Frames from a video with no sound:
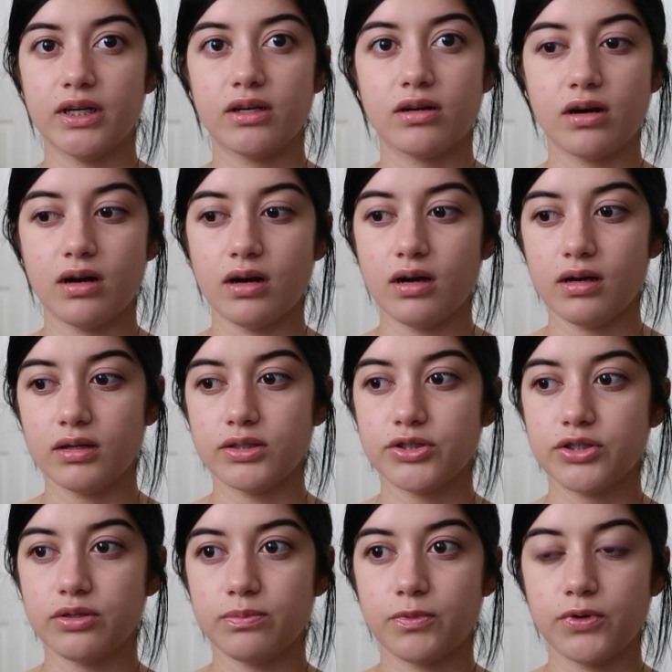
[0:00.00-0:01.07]
It
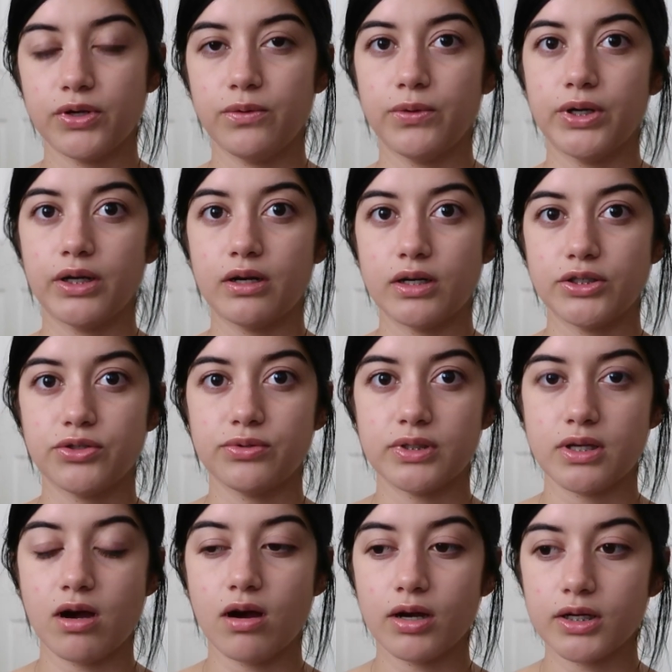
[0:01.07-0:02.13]
got to the point where it got to
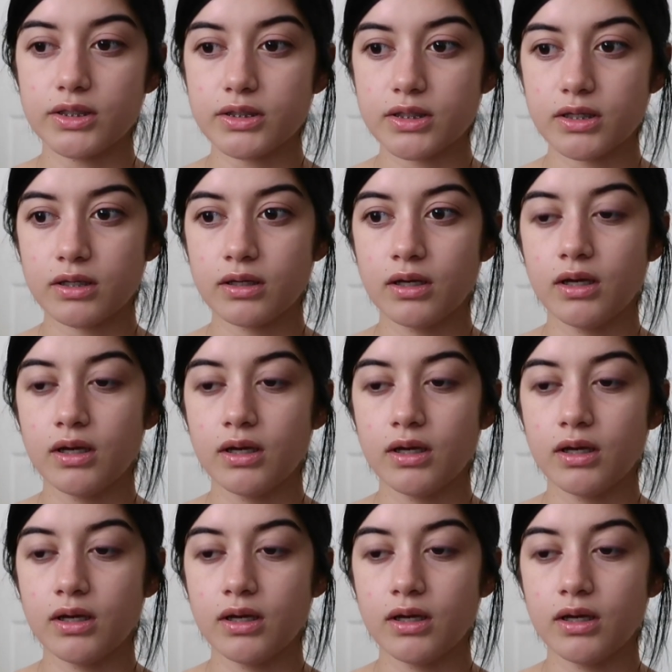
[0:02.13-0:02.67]
his heart.